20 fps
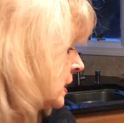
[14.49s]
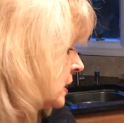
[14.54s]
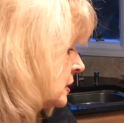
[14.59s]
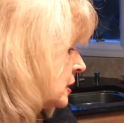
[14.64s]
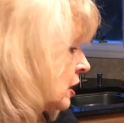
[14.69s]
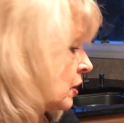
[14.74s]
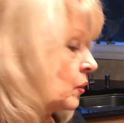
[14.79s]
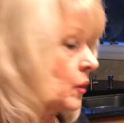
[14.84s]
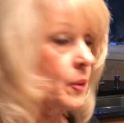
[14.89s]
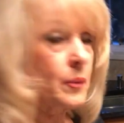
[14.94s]

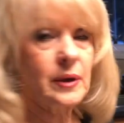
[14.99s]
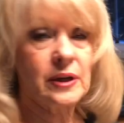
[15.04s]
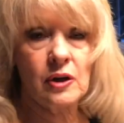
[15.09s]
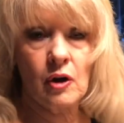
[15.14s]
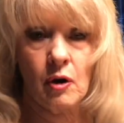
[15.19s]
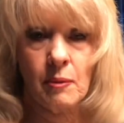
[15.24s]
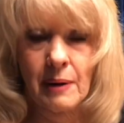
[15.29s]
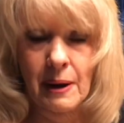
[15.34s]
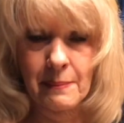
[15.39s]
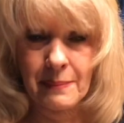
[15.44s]
Now what we
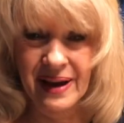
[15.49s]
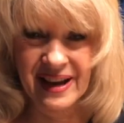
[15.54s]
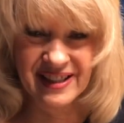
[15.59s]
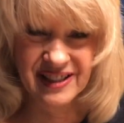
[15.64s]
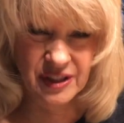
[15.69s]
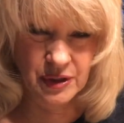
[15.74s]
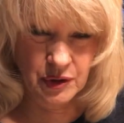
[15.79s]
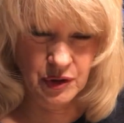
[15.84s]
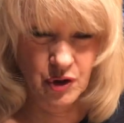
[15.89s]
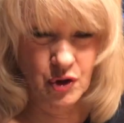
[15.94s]
know about
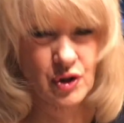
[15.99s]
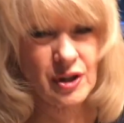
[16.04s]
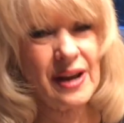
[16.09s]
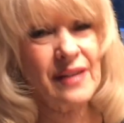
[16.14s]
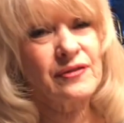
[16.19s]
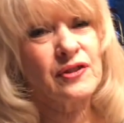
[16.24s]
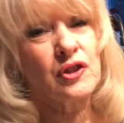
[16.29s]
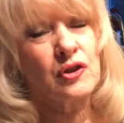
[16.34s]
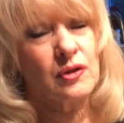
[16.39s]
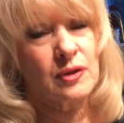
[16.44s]
pesto is usually you
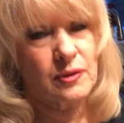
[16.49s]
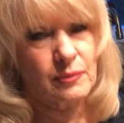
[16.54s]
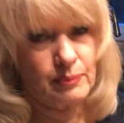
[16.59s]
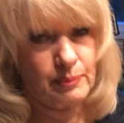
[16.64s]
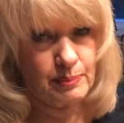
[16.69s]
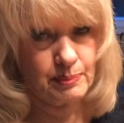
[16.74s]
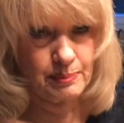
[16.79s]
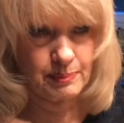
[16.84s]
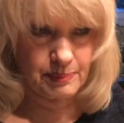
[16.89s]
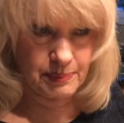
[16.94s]
have to use
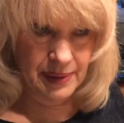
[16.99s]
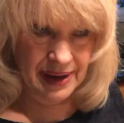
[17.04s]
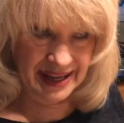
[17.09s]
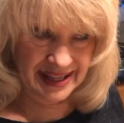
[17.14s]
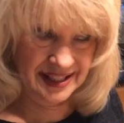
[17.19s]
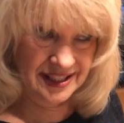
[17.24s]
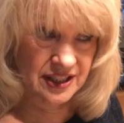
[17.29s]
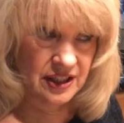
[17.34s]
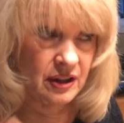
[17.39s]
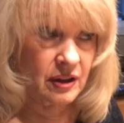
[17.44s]

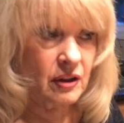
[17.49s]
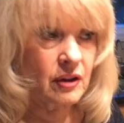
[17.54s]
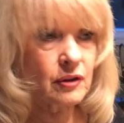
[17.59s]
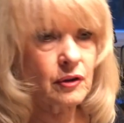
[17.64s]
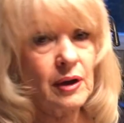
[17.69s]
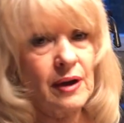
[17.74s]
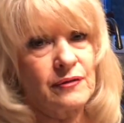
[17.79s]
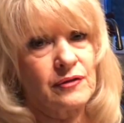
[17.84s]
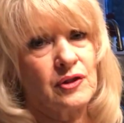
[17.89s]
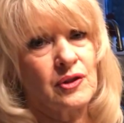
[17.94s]
basil,
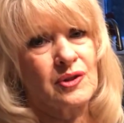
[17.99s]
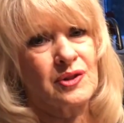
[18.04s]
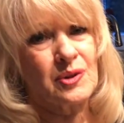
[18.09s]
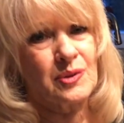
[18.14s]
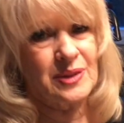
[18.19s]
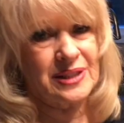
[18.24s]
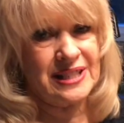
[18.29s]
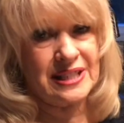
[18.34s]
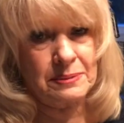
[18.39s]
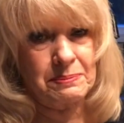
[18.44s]
you have to use
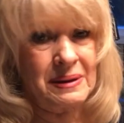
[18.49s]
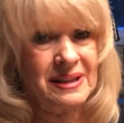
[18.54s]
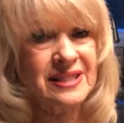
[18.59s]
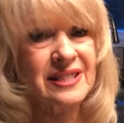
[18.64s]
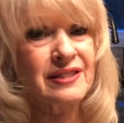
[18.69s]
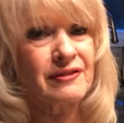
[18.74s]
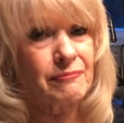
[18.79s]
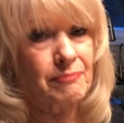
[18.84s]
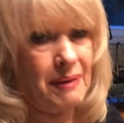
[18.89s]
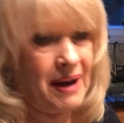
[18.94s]
those
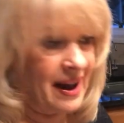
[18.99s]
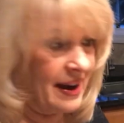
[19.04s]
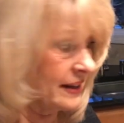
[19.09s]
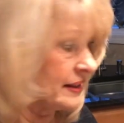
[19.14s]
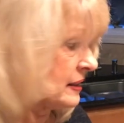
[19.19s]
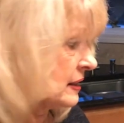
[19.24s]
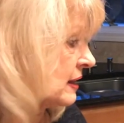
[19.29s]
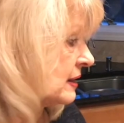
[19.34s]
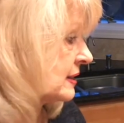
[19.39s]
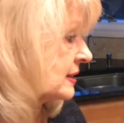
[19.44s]
expensive
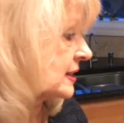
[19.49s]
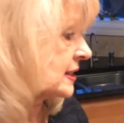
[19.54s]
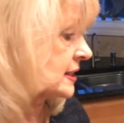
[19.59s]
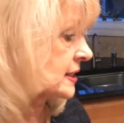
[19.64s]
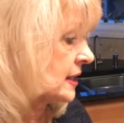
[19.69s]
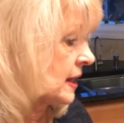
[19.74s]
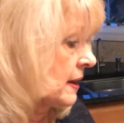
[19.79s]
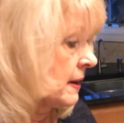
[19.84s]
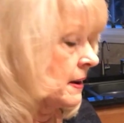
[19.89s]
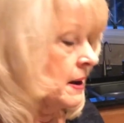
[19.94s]
pine nuts,
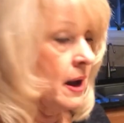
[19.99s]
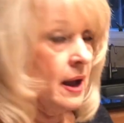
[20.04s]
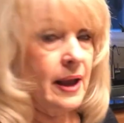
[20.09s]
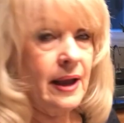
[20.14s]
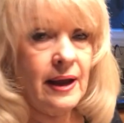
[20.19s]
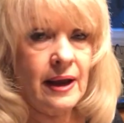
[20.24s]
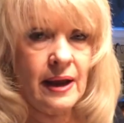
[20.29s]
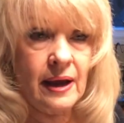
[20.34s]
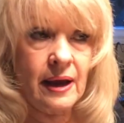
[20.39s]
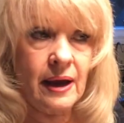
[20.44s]

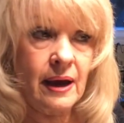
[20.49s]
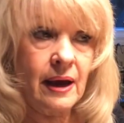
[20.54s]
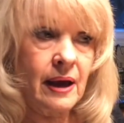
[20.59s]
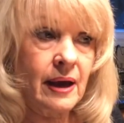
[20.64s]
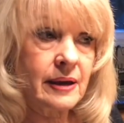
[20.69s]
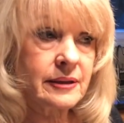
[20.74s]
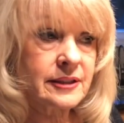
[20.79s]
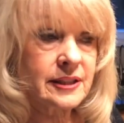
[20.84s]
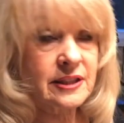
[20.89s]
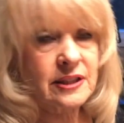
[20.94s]

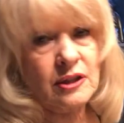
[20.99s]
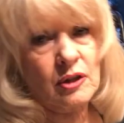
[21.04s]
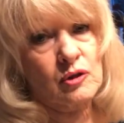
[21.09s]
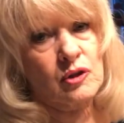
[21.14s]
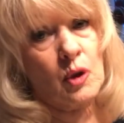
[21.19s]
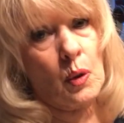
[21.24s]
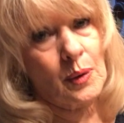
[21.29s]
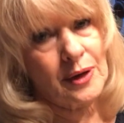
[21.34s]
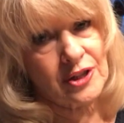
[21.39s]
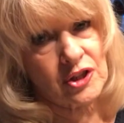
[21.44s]
and there's
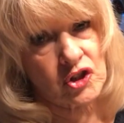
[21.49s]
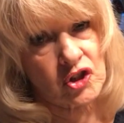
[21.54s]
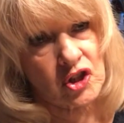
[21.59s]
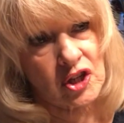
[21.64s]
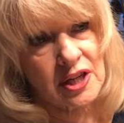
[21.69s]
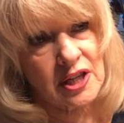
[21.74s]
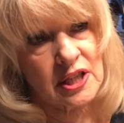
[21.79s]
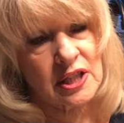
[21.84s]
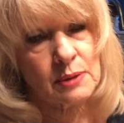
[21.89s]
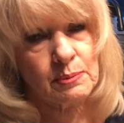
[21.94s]
always
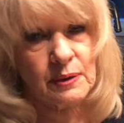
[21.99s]
cheese.